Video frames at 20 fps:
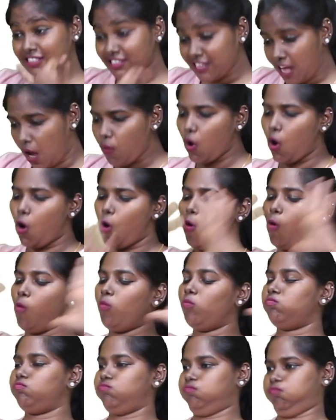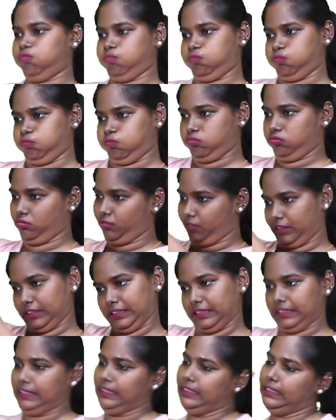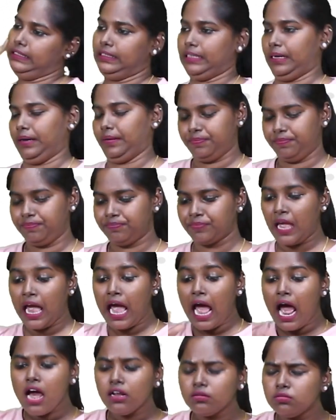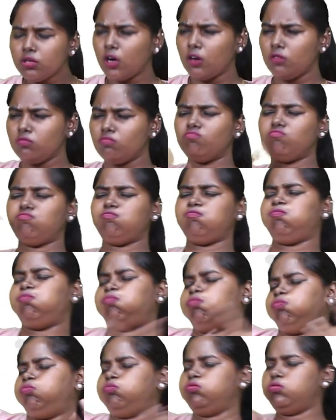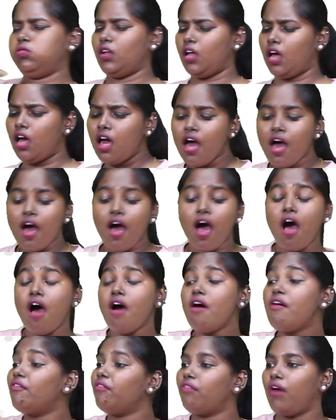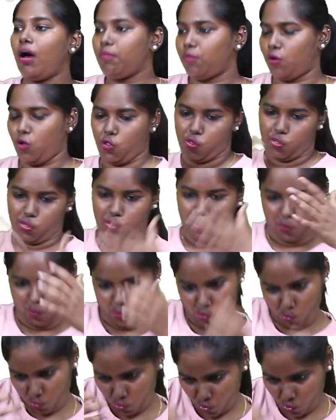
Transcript: So let's put all of this together. The enjoyable experience of chocolate comes from the